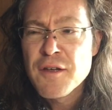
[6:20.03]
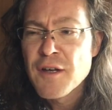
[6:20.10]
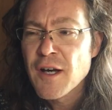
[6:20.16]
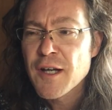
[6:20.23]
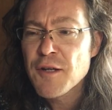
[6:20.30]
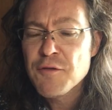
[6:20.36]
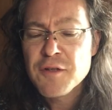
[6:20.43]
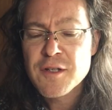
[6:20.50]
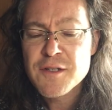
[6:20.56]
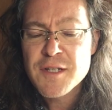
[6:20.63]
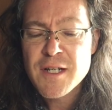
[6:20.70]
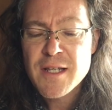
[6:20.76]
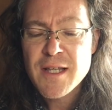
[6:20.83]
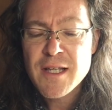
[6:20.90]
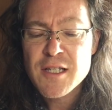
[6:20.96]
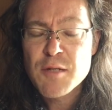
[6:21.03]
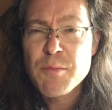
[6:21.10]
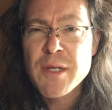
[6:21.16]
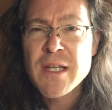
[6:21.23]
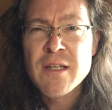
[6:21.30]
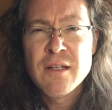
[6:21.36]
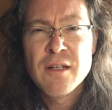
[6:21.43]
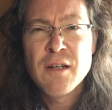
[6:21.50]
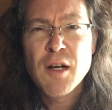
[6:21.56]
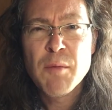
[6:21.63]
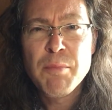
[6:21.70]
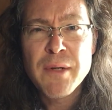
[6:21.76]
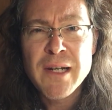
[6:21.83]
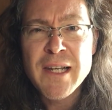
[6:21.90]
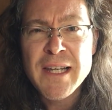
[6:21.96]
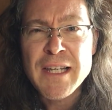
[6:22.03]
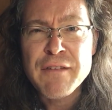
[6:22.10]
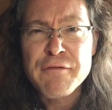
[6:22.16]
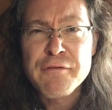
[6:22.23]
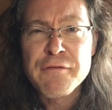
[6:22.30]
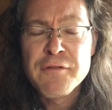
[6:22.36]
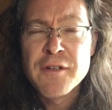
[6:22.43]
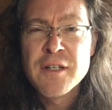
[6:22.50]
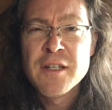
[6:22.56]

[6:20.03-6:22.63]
I don't consider that to be a belief.